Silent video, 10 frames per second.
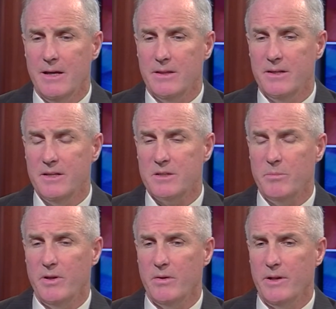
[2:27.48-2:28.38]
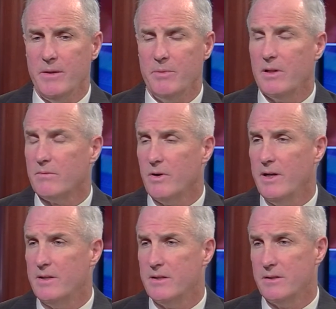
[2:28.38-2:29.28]
the Disability Bill of
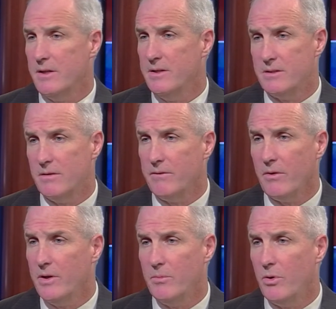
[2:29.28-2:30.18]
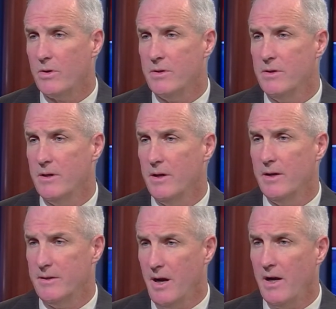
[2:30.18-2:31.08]
Rights is a very important
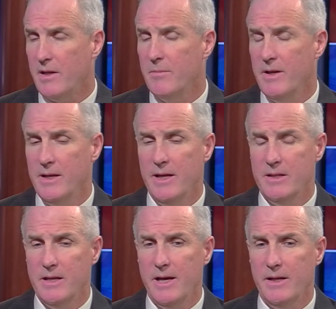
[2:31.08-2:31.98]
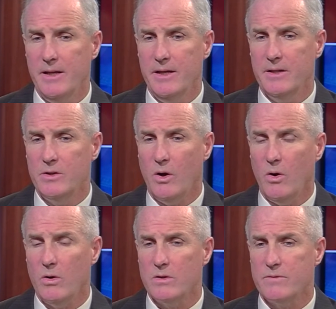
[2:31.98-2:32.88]
document in that it
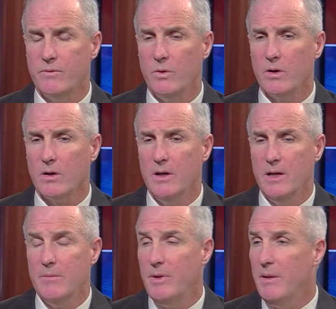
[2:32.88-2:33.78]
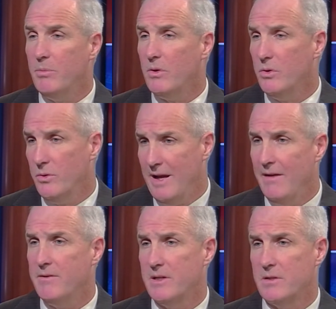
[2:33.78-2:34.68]
calls for people who
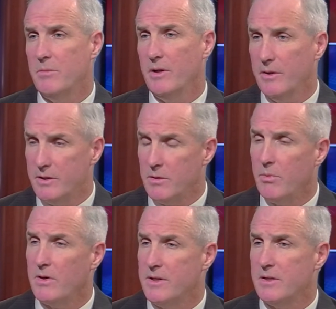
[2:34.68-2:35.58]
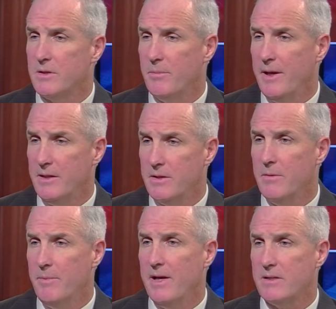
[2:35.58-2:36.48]
have disabilities to participate to the
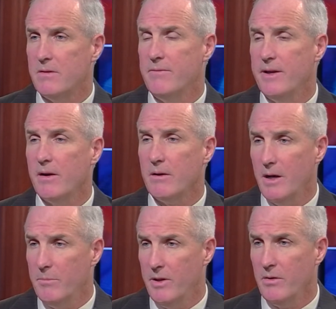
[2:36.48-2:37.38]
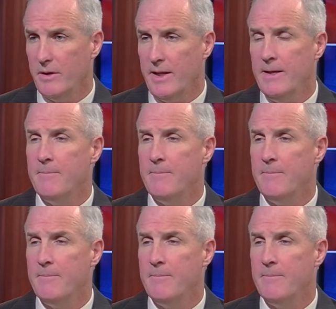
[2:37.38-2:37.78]
best of their ability,